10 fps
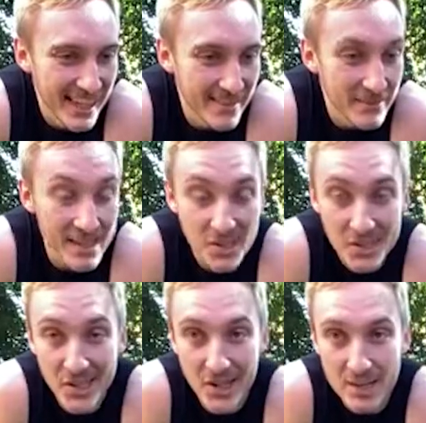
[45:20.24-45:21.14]
Um, yes, I'll
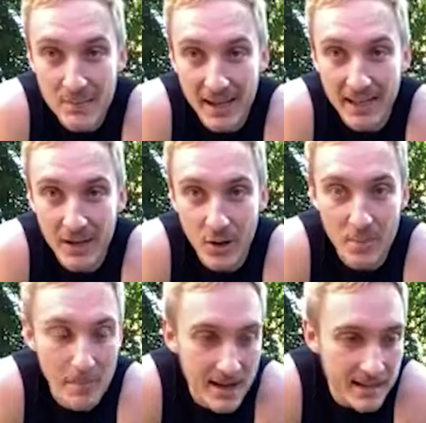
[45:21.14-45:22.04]
see you guys back again
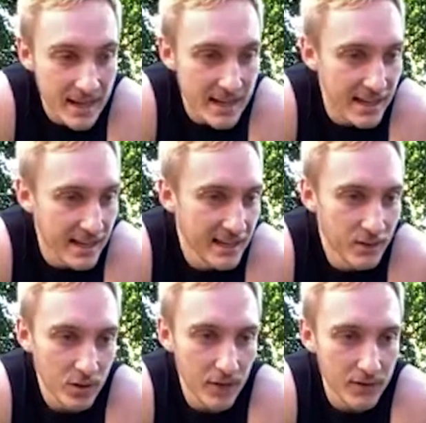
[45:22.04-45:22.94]
on Monday.
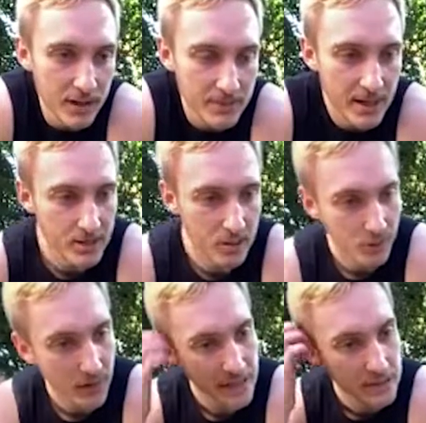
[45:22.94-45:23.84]
Look out for the updates
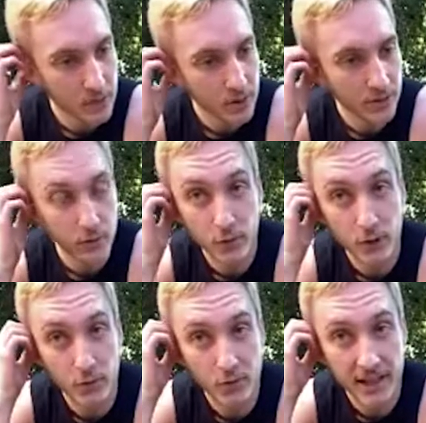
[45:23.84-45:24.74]
on Facebook. Feel
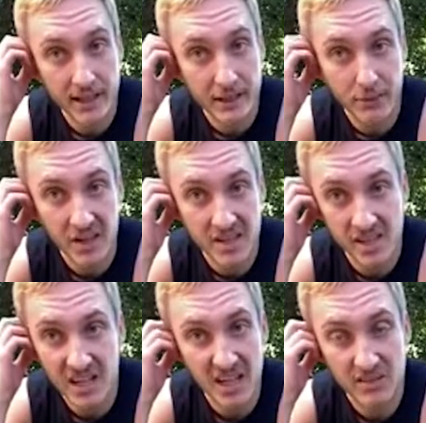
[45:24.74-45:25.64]
free to invite any
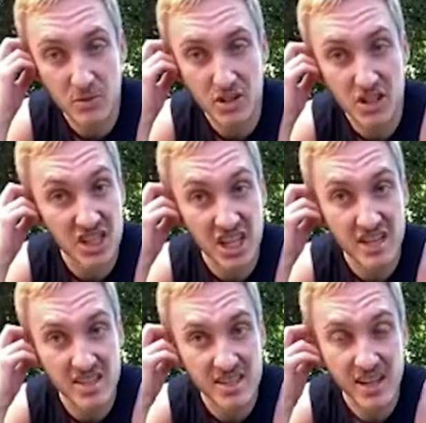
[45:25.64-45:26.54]
friends. They don't have to be
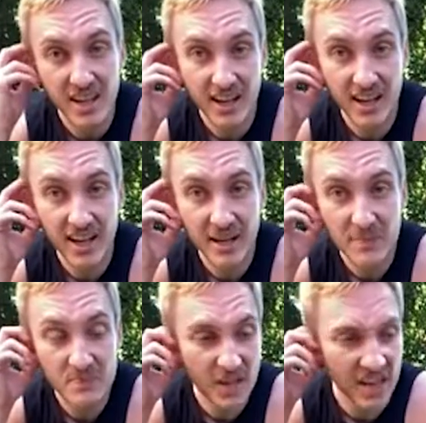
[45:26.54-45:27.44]
UTS,
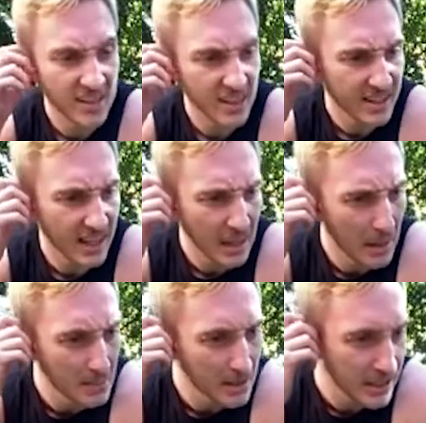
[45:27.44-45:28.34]
um, anything like that,
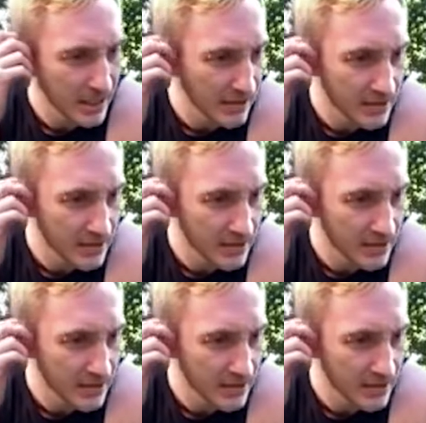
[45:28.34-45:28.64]
I, I believe.